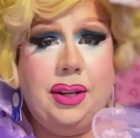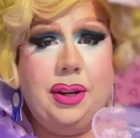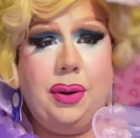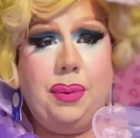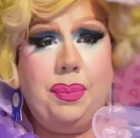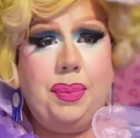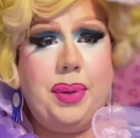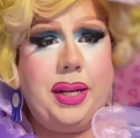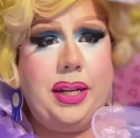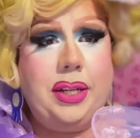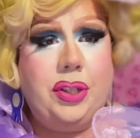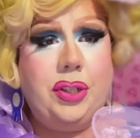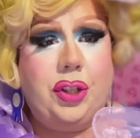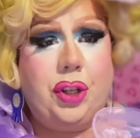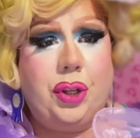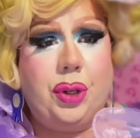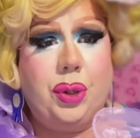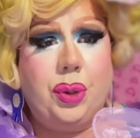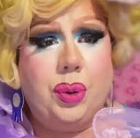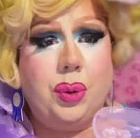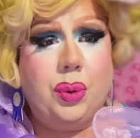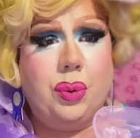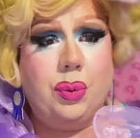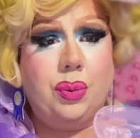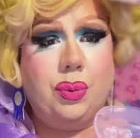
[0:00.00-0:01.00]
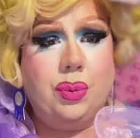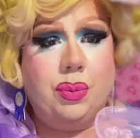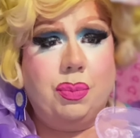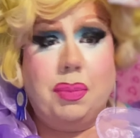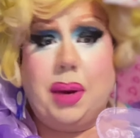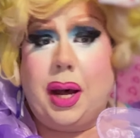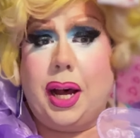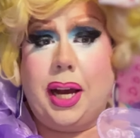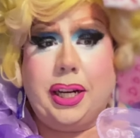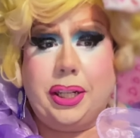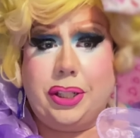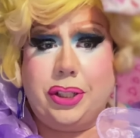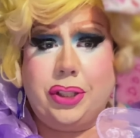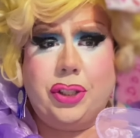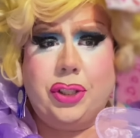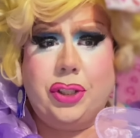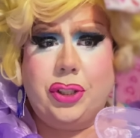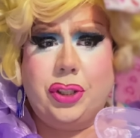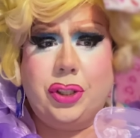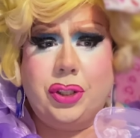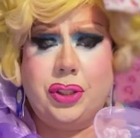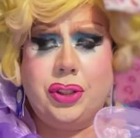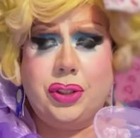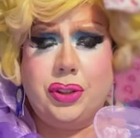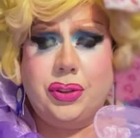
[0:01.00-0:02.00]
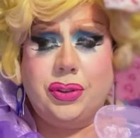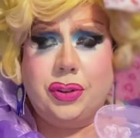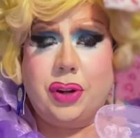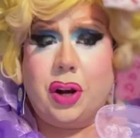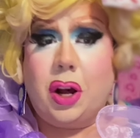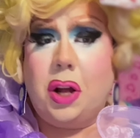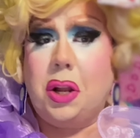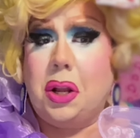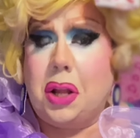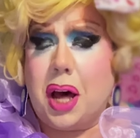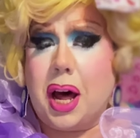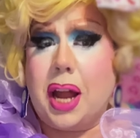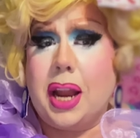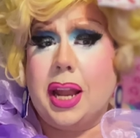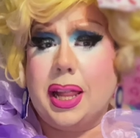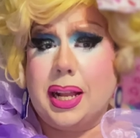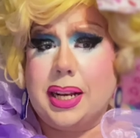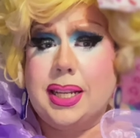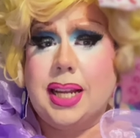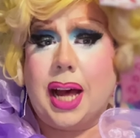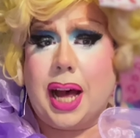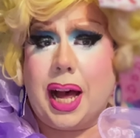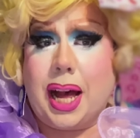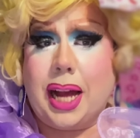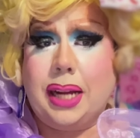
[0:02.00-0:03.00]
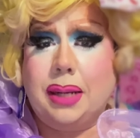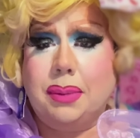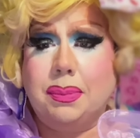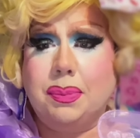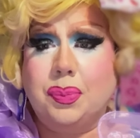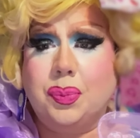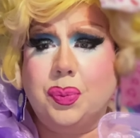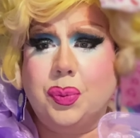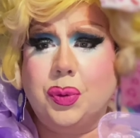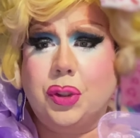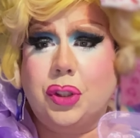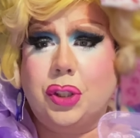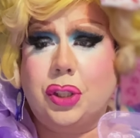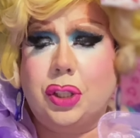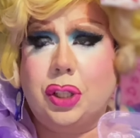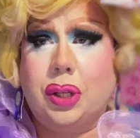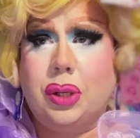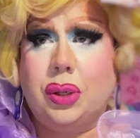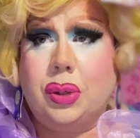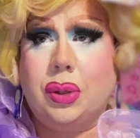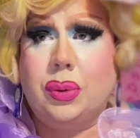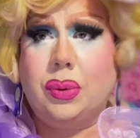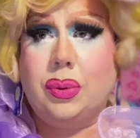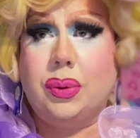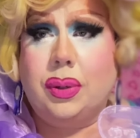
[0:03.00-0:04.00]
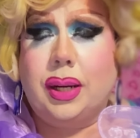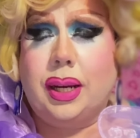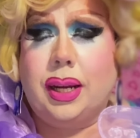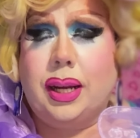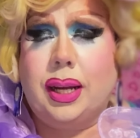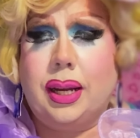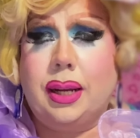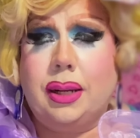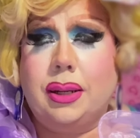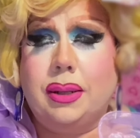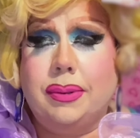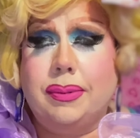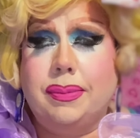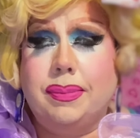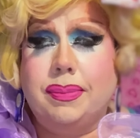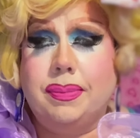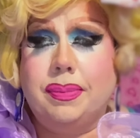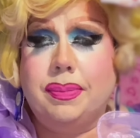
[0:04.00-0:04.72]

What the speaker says: being too much a lot of the time. So I'm